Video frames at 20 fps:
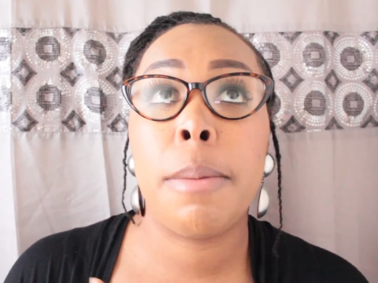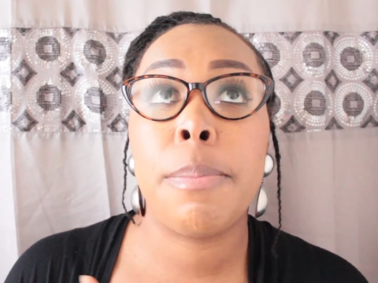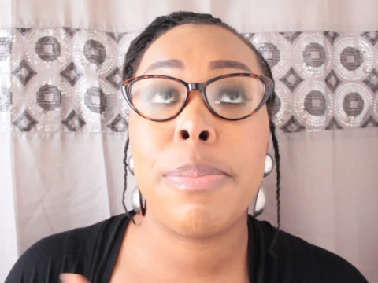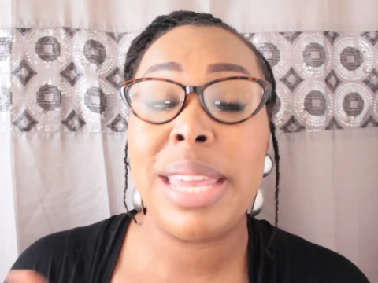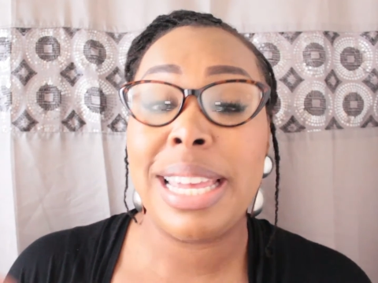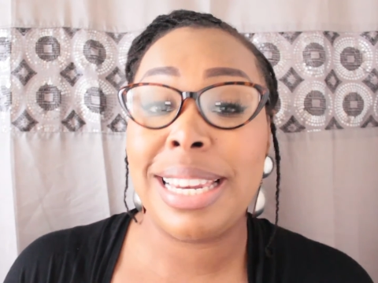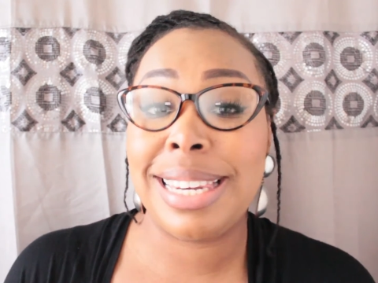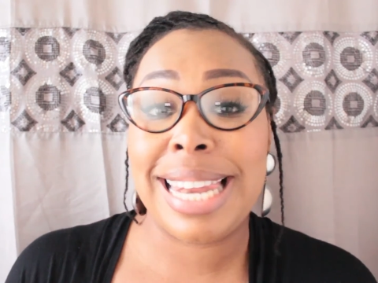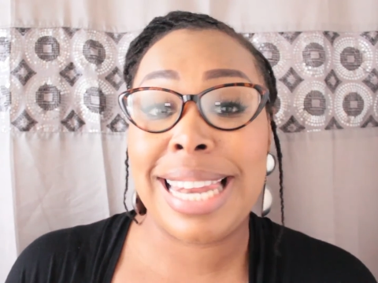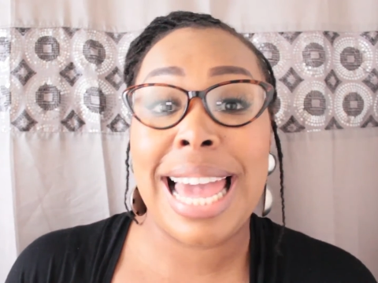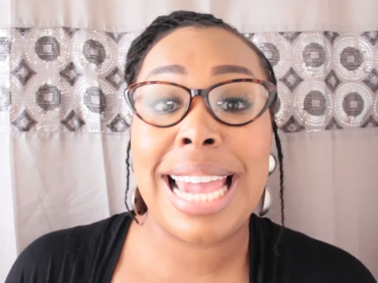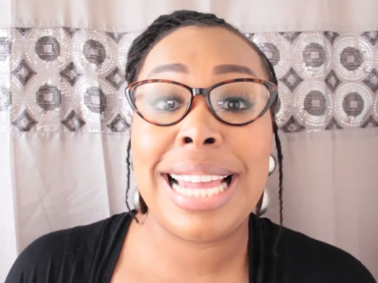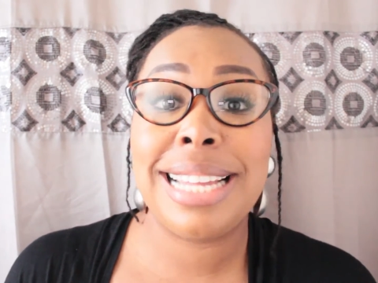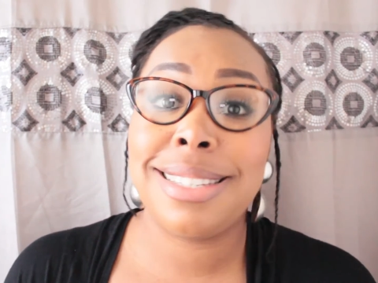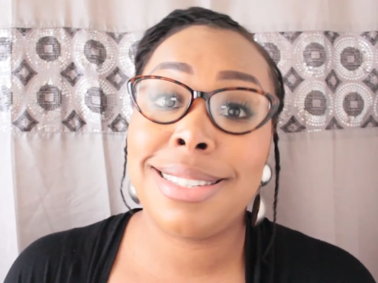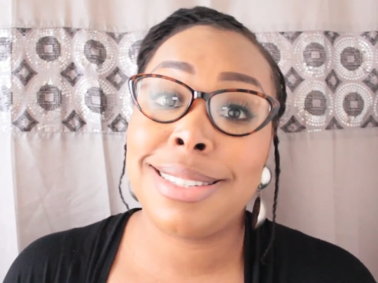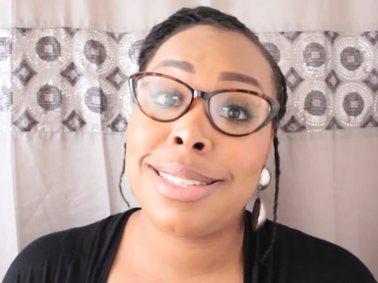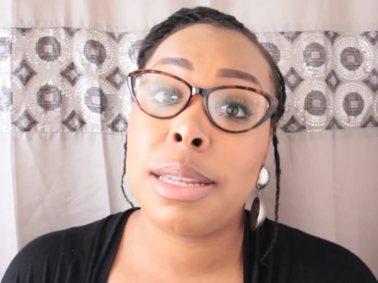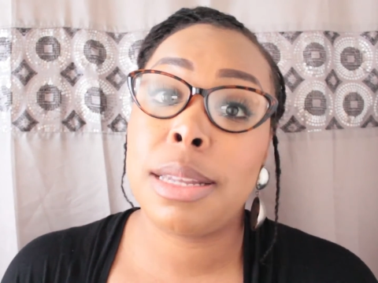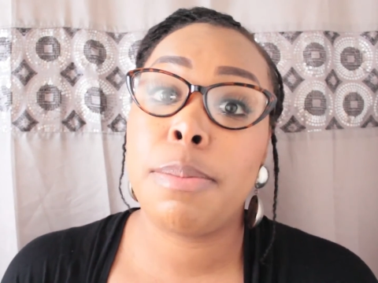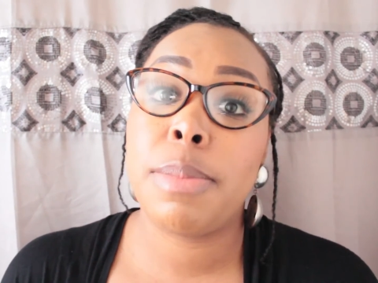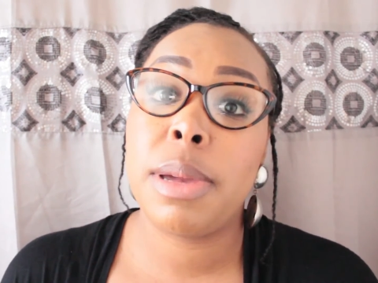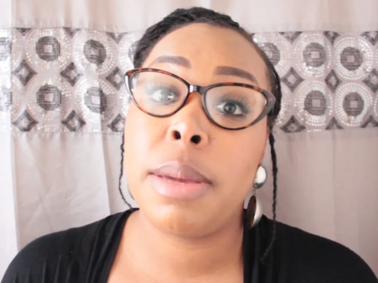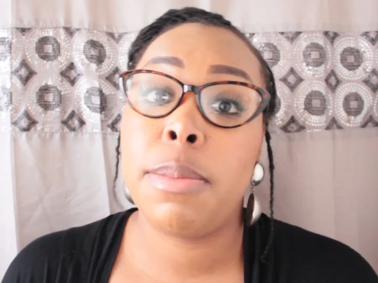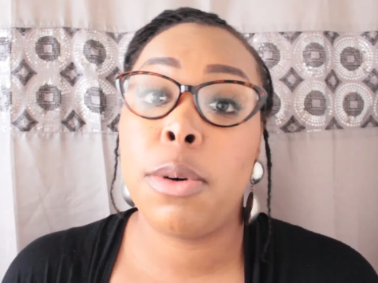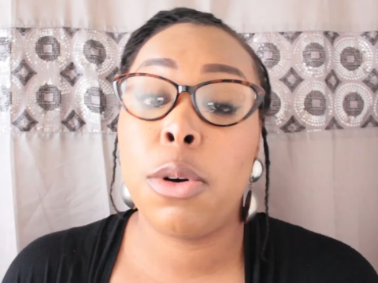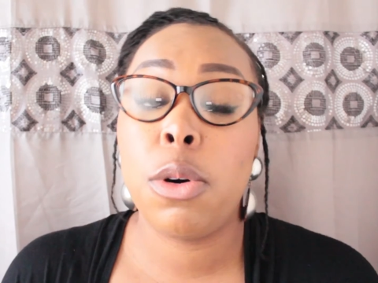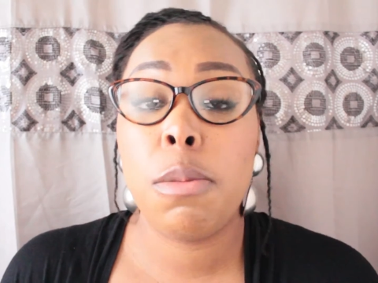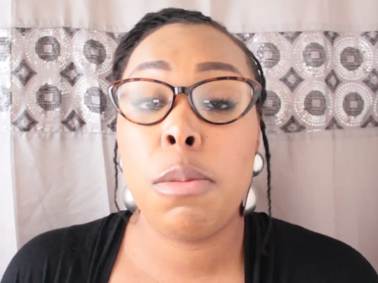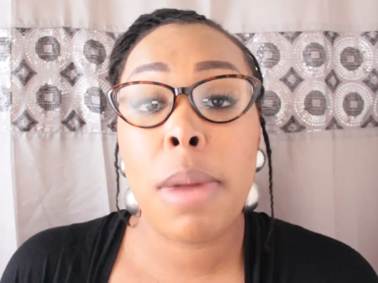enlighten some
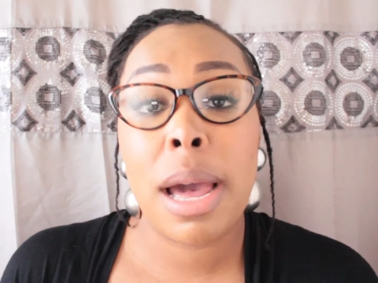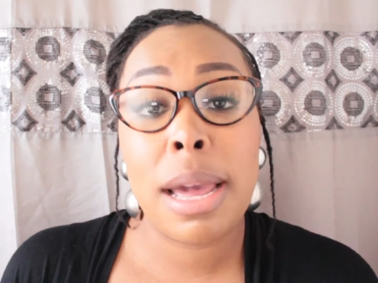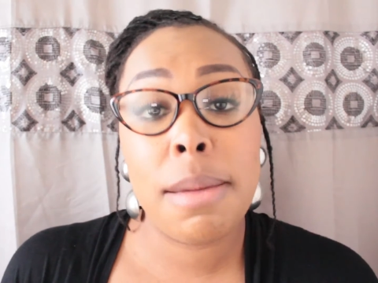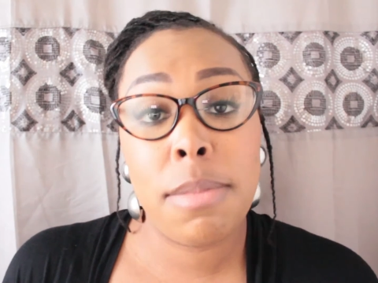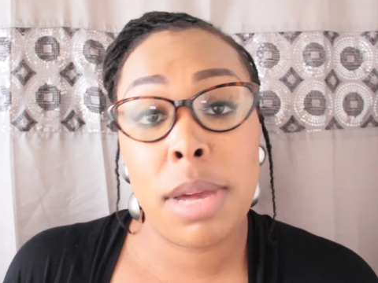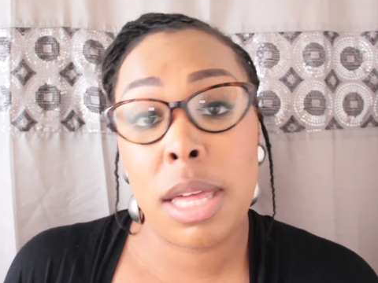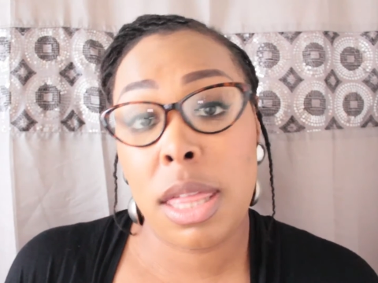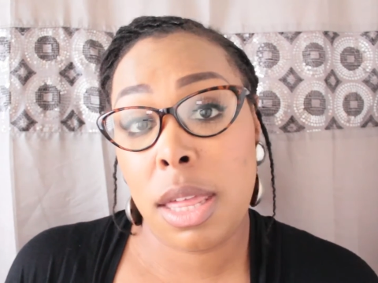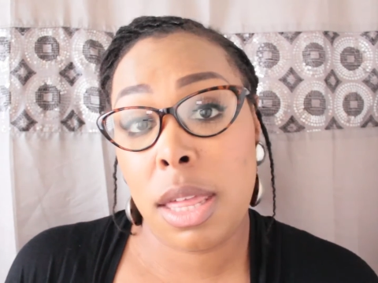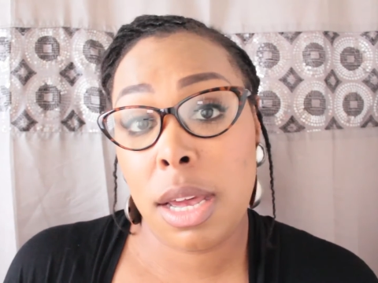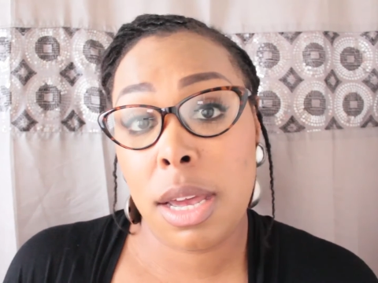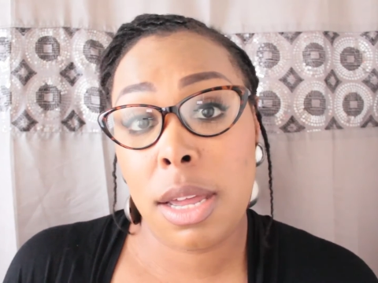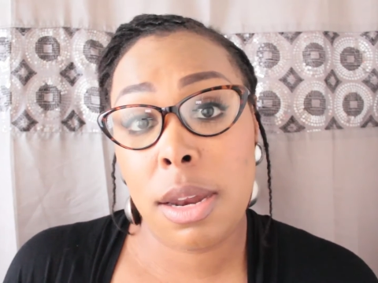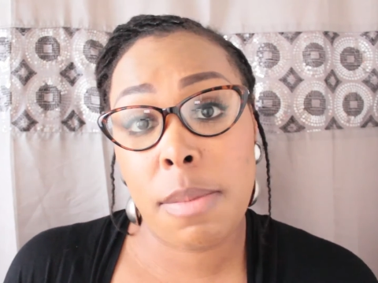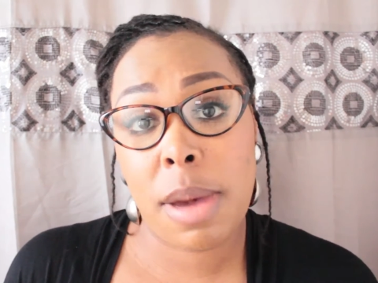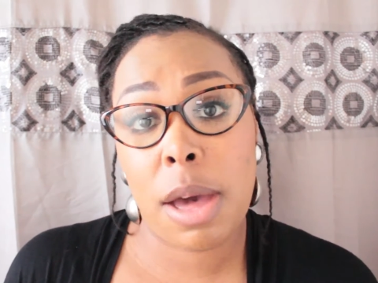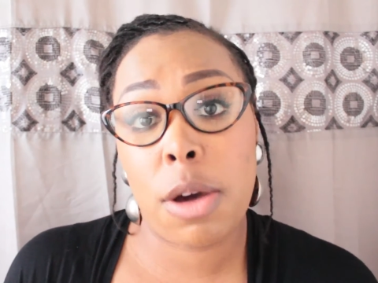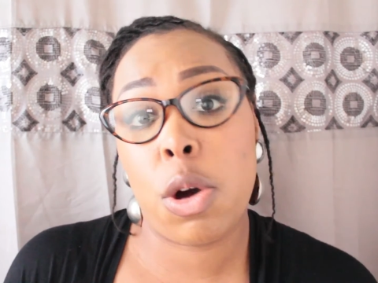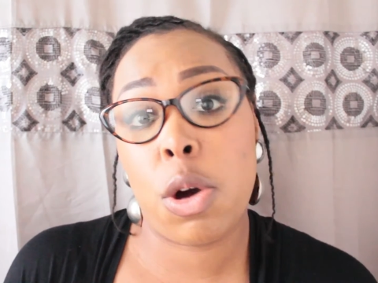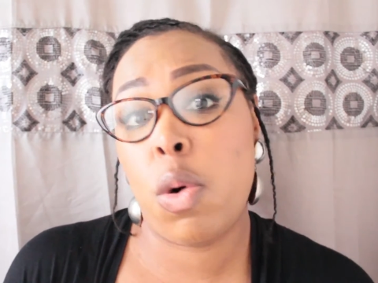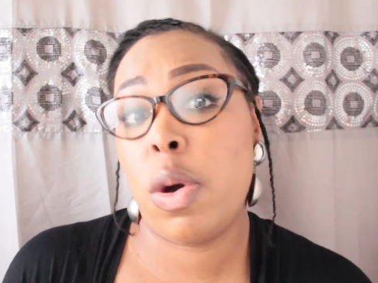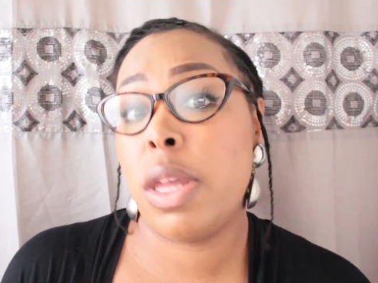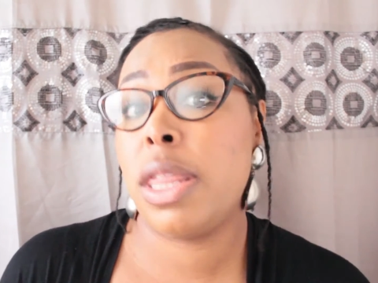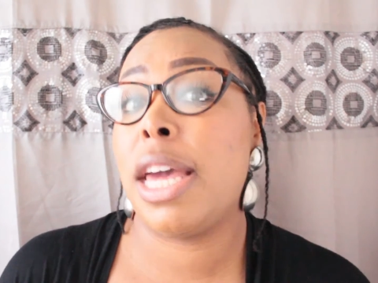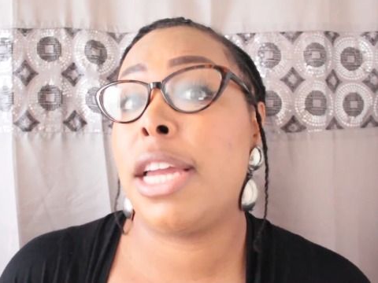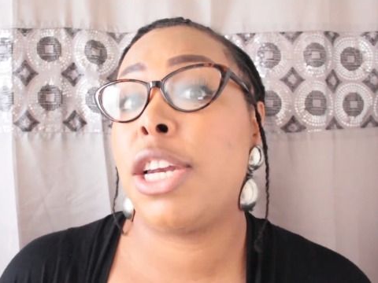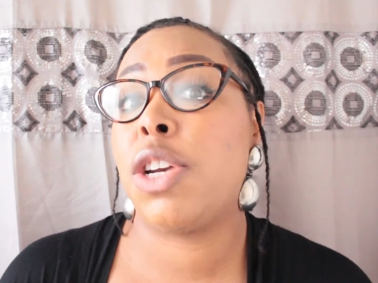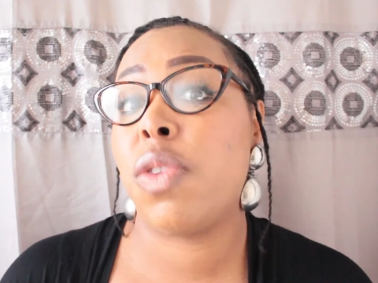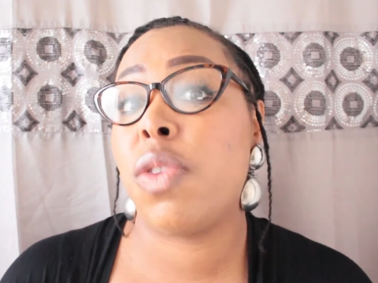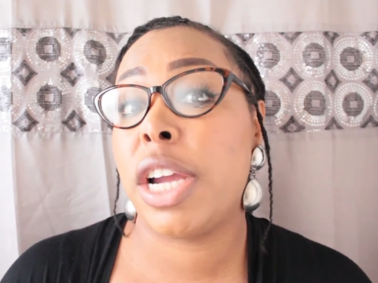people who might be thinking about going
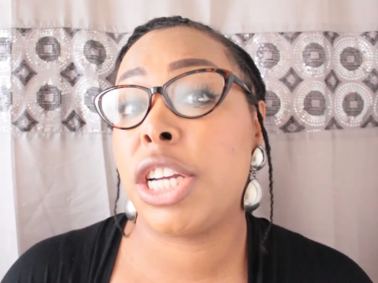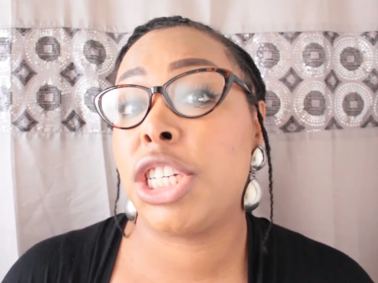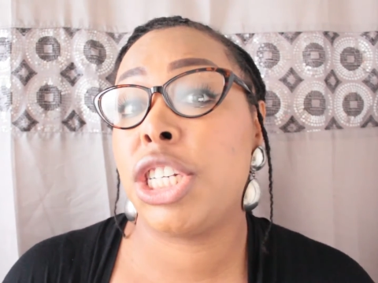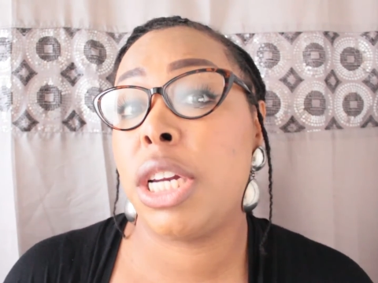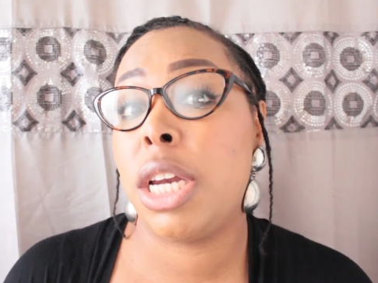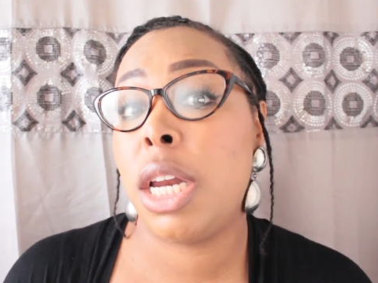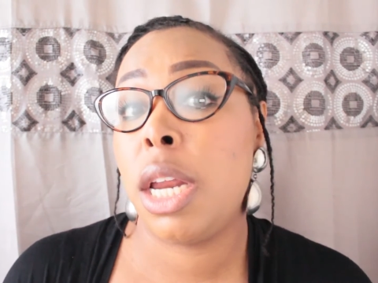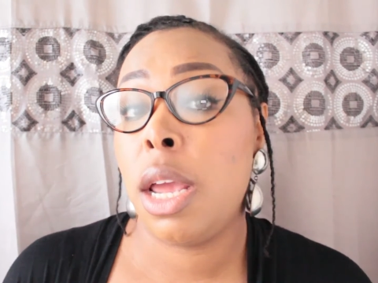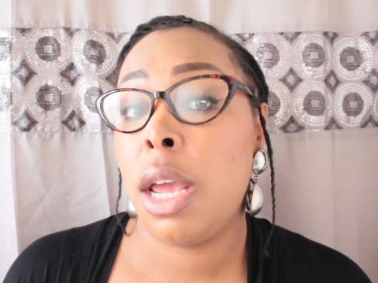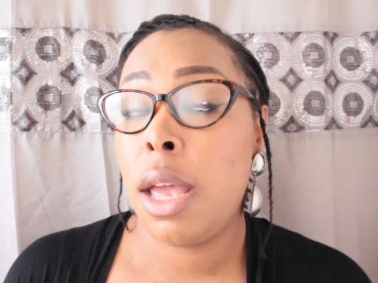that direction